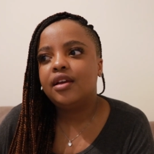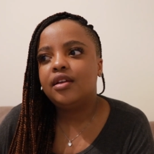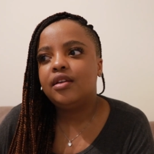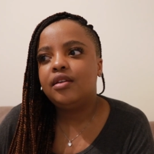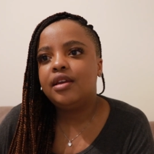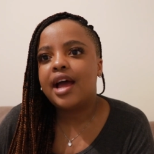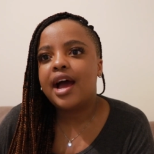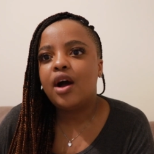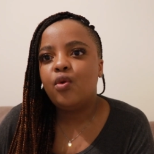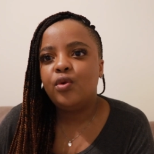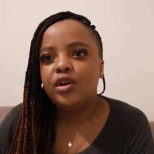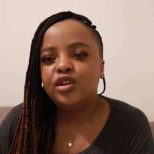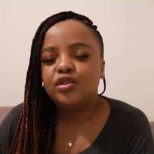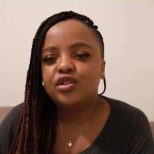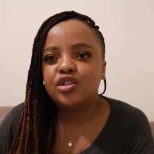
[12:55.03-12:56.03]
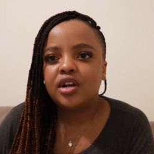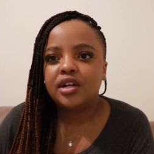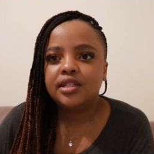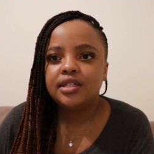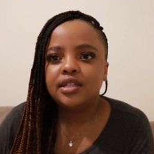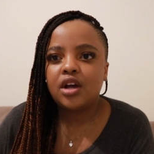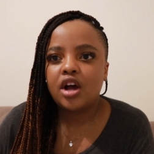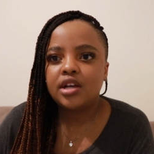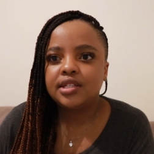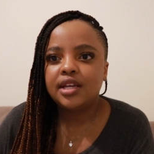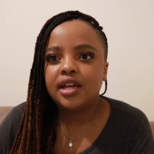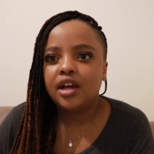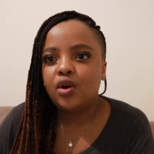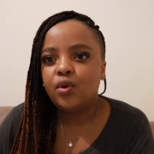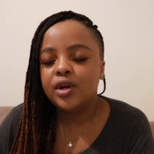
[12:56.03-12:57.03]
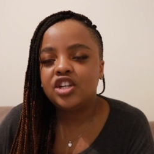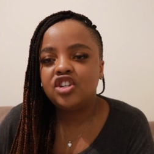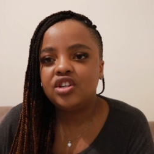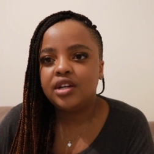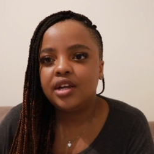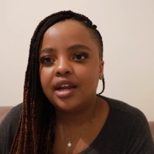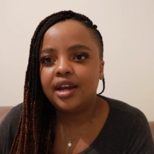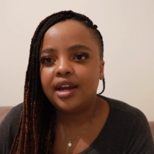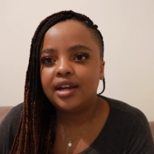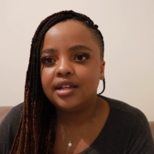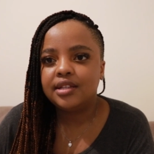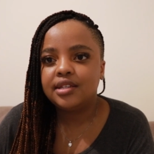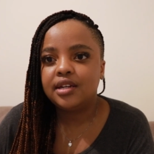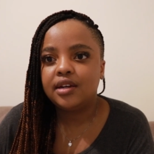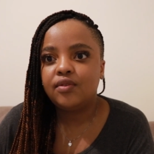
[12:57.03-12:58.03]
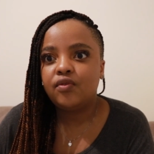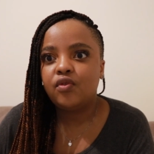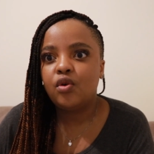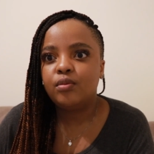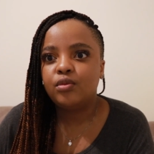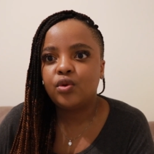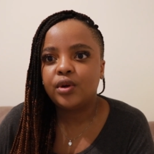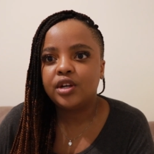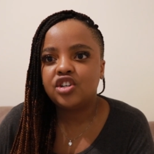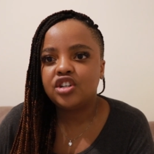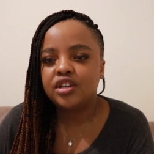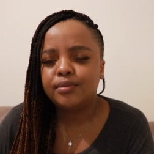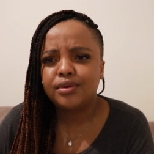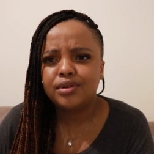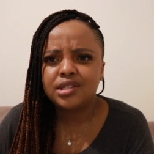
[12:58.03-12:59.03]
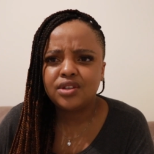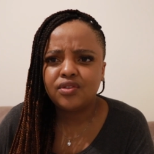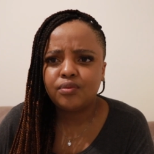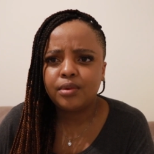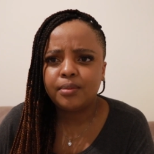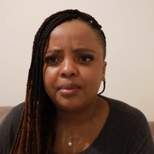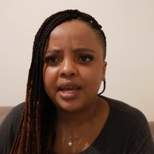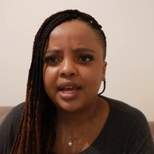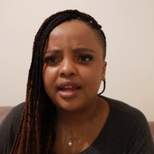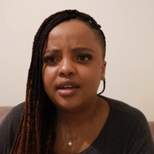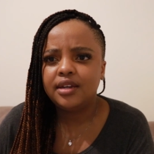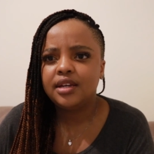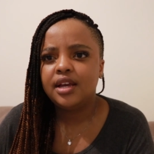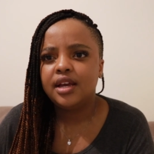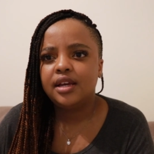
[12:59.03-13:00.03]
now when you start asking a question and it's an informed question because you've prepared